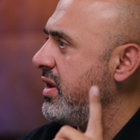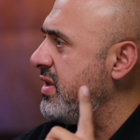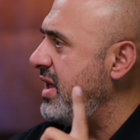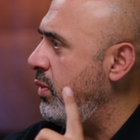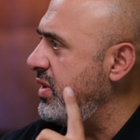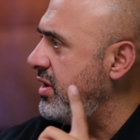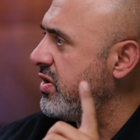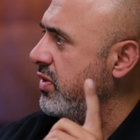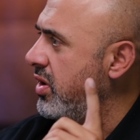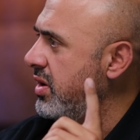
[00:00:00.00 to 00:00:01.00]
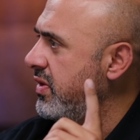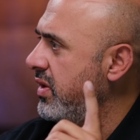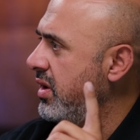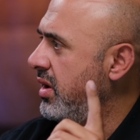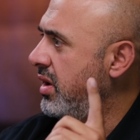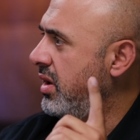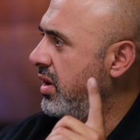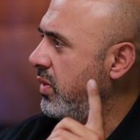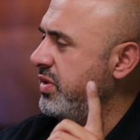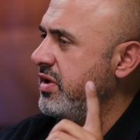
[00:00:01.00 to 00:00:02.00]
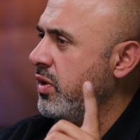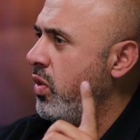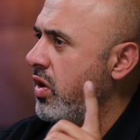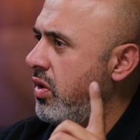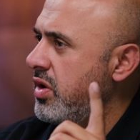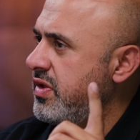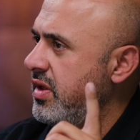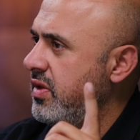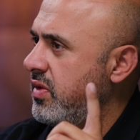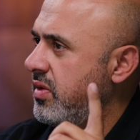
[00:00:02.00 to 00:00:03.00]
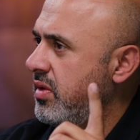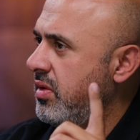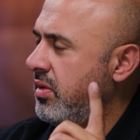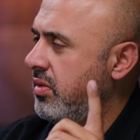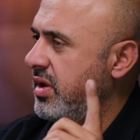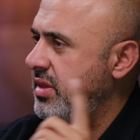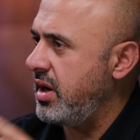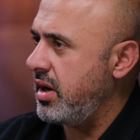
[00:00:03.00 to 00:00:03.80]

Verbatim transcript: That is to say, with their swords, with their war horses, with